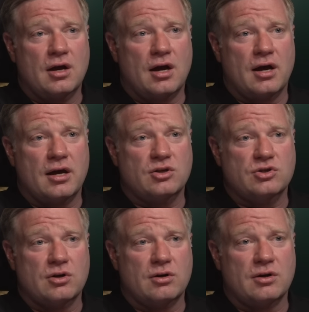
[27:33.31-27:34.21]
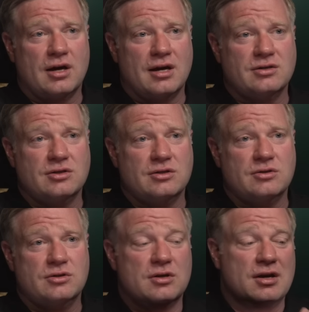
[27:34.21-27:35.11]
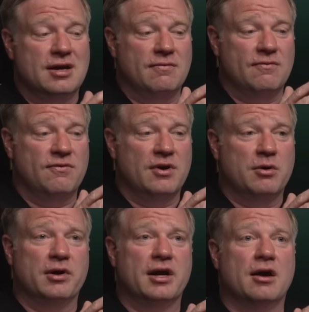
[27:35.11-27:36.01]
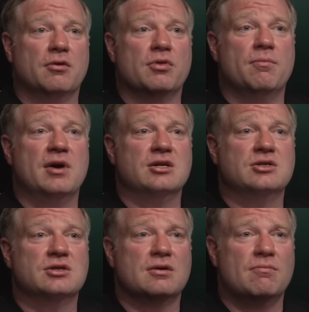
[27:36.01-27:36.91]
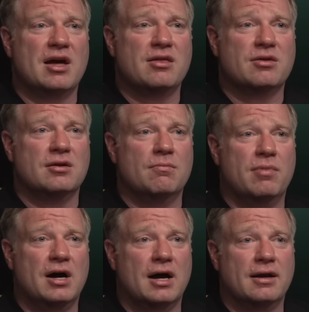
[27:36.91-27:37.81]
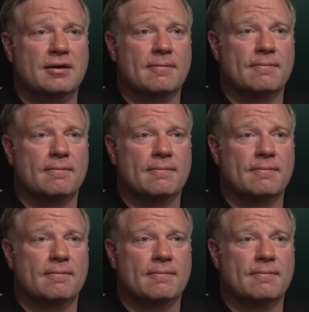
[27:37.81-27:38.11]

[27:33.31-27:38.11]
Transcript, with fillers: uh, in certain cases in figuring out the best method, but